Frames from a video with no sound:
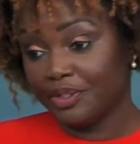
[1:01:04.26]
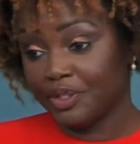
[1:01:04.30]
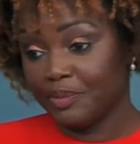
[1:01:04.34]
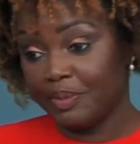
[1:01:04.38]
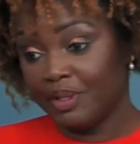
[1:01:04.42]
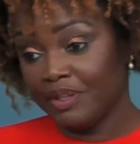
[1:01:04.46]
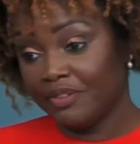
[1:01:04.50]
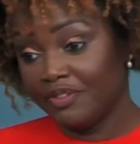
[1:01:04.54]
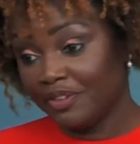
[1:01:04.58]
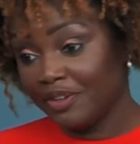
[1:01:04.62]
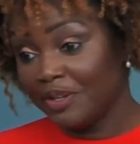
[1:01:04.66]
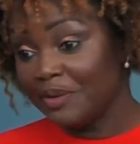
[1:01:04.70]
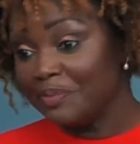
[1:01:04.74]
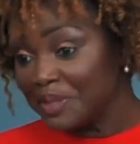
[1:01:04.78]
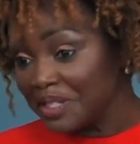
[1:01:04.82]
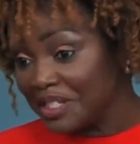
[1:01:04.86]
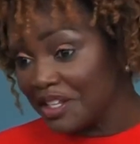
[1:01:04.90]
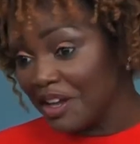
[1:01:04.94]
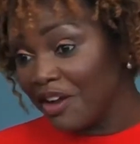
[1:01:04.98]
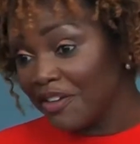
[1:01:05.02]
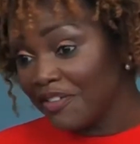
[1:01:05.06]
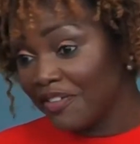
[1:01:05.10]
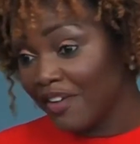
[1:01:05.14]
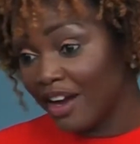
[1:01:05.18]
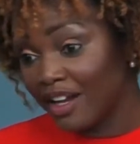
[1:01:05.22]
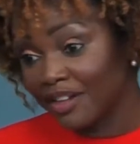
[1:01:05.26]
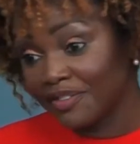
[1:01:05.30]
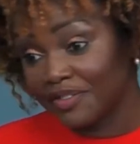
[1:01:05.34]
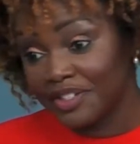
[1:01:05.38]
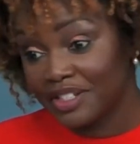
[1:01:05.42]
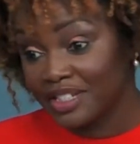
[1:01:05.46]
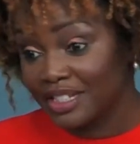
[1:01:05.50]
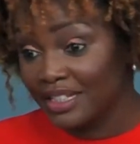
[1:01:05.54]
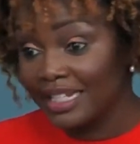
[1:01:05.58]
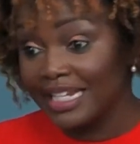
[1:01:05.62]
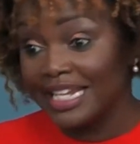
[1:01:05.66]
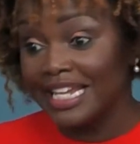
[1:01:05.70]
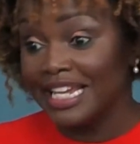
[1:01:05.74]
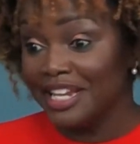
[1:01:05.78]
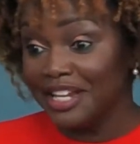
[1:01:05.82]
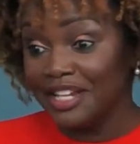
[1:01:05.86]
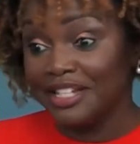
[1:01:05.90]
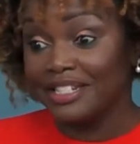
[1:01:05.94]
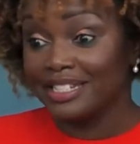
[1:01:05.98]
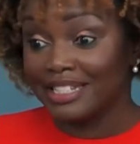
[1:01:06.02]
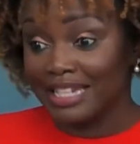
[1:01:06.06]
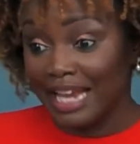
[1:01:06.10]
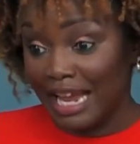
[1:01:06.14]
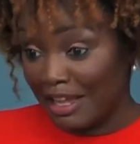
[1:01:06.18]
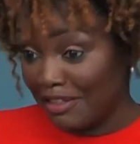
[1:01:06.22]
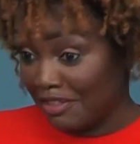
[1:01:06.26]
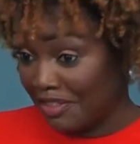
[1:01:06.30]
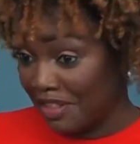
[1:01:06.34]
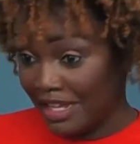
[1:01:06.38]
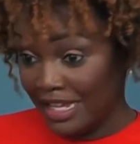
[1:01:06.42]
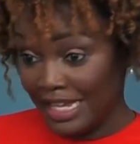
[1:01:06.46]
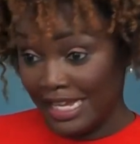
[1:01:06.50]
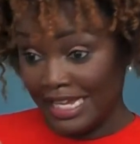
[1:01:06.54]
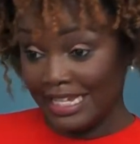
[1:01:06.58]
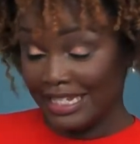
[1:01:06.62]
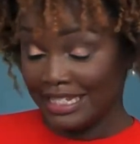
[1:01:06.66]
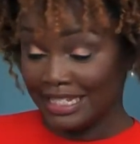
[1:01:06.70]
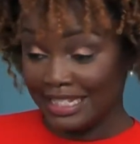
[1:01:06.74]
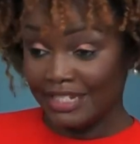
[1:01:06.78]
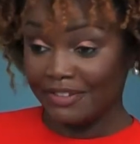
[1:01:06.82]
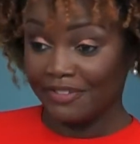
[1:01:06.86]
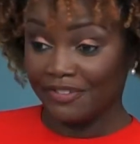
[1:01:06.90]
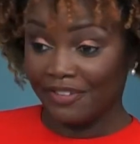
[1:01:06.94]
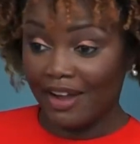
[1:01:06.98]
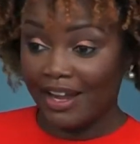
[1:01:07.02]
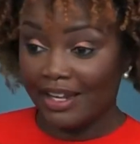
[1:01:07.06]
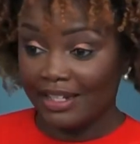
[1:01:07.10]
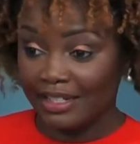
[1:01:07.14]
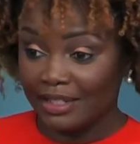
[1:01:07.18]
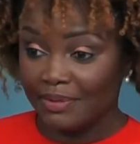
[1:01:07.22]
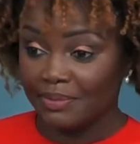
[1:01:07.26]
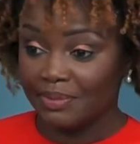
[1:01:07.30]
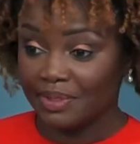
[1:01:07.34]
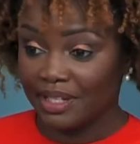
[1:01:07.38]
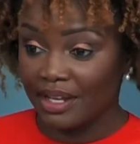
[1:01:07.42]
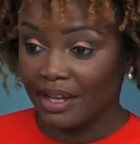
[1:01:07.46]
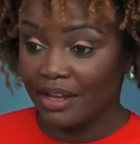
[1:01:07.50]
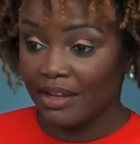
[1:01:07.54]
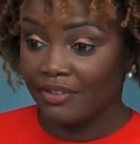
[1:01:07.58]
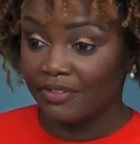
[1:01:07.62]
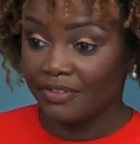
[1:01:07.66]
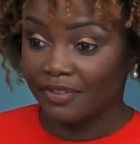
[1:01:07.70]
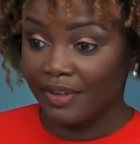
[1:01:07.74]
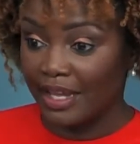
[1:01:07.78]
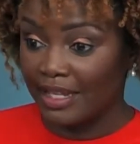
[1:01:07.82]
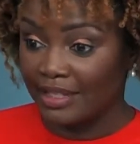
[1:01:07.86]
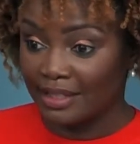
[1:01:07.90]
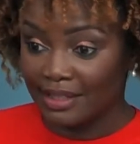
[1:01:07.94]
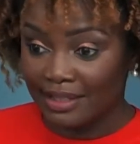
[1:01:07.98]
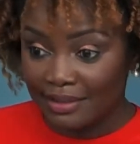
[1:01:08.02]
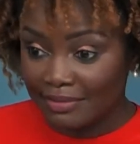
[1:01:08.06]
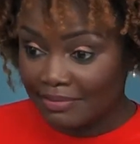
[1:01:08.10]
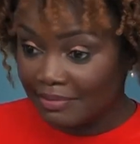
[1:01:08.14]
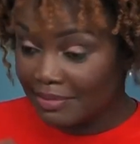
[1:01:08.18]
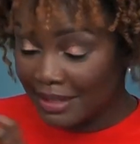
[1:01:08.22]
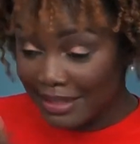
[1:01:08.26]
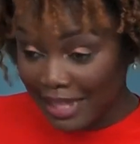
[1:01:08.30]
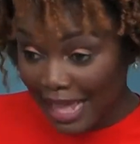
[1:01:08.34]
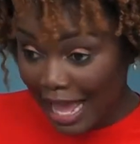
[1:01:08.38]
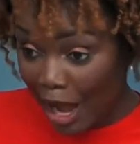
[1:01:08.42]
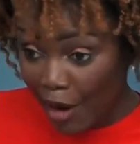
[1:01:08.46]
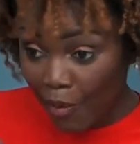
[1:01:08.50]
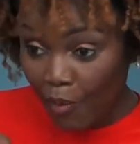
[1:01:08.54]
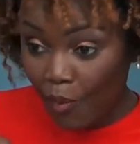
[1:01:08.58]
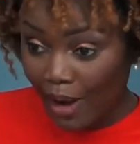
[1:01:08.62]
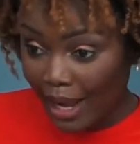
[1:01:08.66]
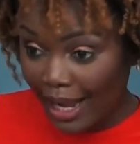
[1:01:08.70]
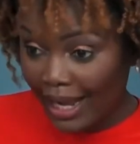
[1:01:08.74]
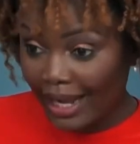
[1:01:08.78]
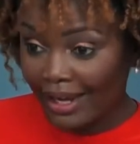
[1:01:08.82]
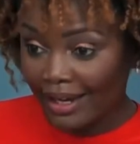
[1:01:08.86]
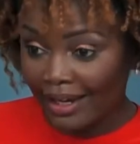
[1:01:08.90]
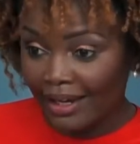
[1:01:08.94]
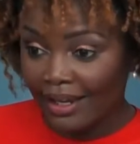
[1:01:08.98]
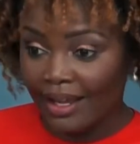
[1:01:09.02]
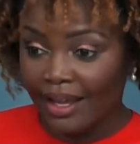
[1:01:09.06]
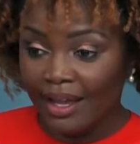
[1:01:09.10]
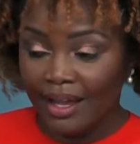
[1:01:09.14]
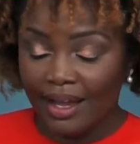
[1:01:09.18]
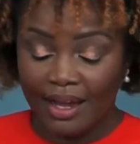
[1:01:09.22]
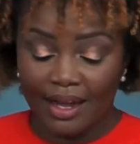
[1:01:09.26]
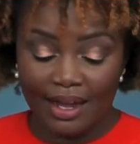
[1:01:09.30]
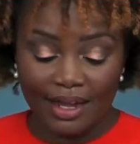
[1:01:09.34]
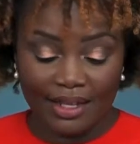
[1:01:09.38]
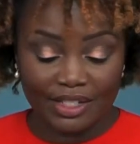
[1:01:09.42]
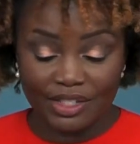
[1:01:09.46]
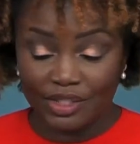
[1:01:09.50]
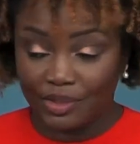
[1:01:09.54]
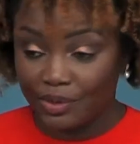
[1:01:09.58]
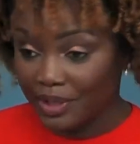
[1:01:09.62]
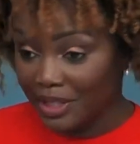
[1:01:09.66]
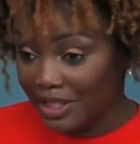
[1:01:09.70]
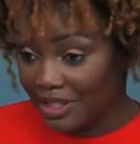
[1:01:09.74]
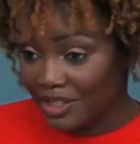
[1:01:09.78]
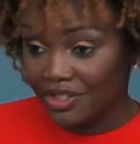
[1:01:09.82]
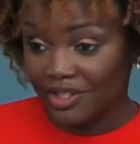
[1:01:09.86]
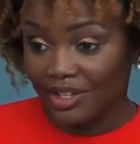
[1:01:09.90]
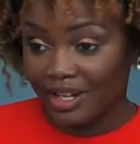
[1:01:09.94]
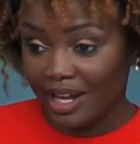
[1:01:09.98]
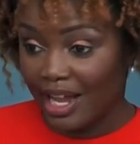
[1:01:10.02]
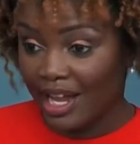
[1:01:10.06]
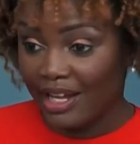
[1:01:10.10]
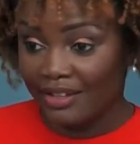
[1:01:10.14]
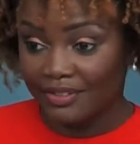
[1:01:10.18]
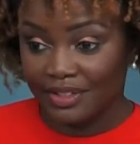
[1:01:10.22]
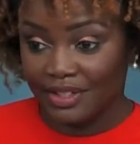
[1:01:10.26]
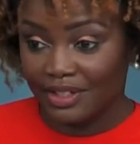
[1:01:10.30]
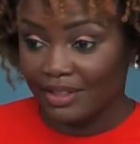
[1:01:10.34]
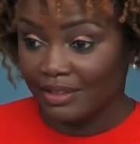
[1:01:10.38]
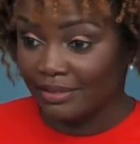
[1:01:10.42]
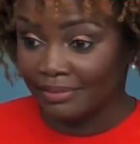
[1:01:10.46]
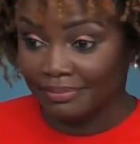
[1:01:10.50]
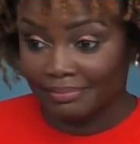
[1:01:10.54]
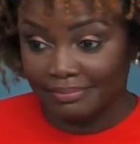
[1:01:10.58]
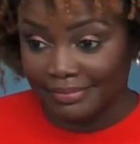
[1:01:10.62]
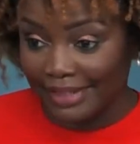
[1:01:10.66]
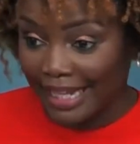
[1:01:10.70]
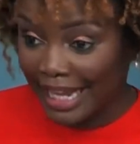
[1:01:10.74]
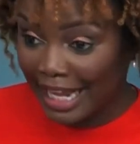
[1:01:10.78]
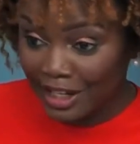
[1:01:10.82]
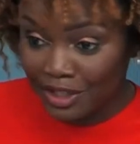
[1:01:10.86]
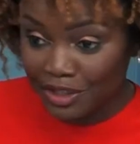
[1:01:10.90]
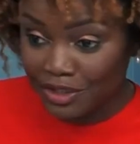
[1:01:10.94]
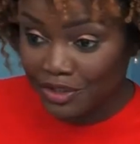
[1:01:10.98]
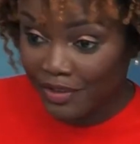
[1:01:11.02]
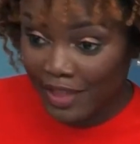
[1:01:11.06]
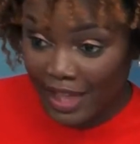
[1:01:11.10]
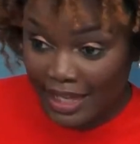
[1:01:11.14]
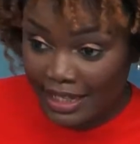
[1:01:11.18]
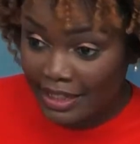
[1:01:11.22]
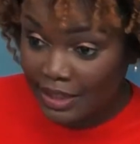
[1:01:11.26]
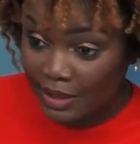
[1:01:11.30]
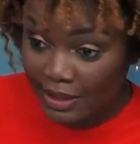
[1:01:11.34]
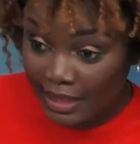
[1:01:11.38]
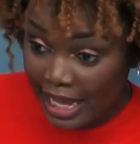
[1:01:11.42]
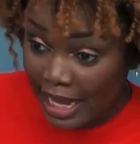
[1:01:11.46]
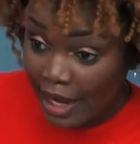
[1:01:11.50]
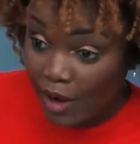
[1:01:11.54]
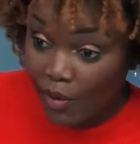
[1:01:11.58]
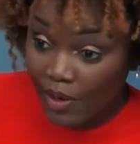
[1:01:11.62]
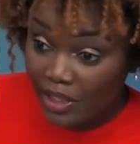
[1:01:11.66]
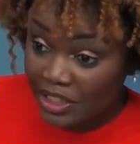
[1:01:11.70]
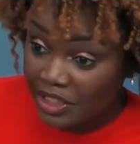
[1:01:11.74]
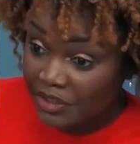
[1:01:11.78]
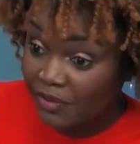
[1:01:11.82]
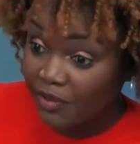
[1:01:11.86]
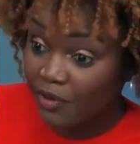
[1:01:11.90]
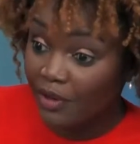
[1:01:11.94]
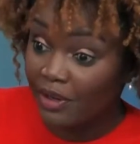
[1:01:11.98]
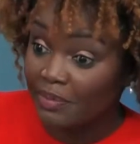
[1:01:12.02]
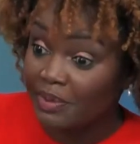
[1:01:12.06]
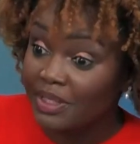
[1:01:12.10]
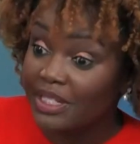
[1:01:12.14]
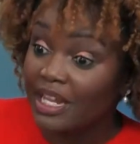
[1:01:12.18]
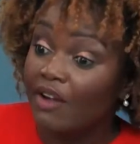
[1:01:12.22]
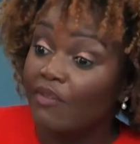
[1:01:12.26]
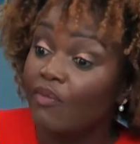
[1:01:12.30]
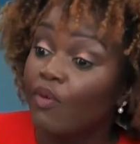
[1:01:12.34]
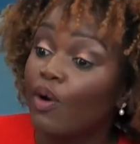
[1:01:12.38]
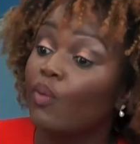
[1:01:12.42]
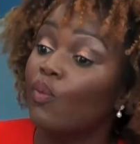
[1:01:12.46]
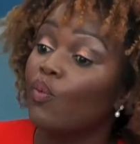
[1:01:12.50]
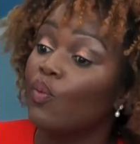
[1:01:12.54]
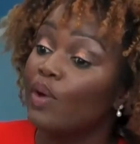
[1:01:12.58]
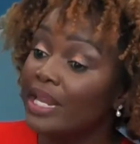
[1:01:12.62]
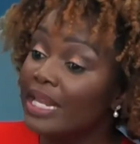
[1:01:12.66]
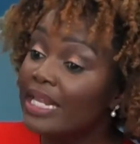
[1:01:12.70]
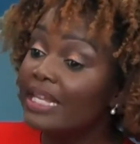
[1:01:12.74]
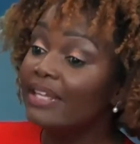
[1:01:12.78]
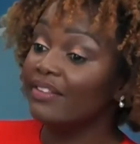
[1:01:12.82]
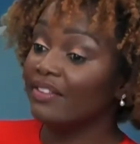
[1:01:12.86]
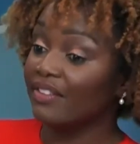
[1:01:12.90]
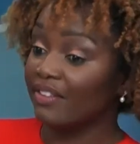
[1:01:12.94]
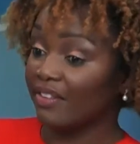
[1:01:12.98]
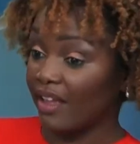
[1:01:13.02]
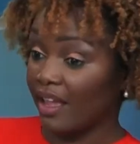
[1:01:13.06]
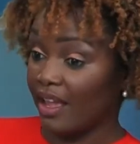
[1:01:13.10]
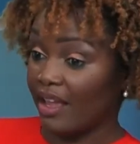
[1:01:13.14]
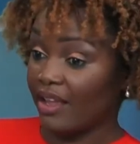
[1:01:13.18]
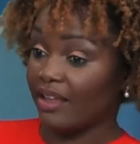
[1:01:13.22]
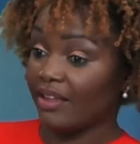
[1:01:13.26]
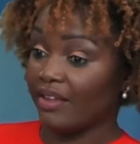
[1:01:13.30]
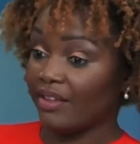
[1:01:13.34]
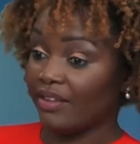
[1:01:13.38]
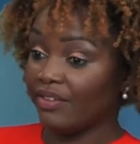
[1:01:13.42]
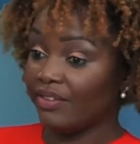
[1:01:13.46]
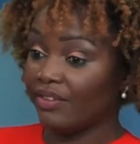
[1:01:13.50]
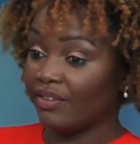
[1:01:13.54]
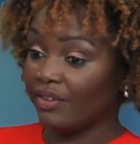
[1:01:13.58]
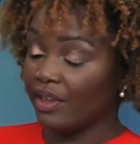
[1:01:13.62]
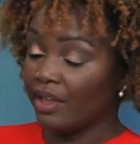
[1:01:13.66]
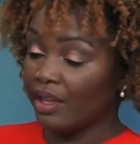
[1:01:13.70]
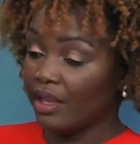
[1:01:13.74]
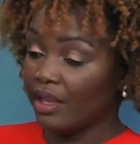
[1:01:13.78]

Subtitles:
speak for himself, obviously. I think he has defined himself as that way, so he's going to have to answer that question for himself. What we can say is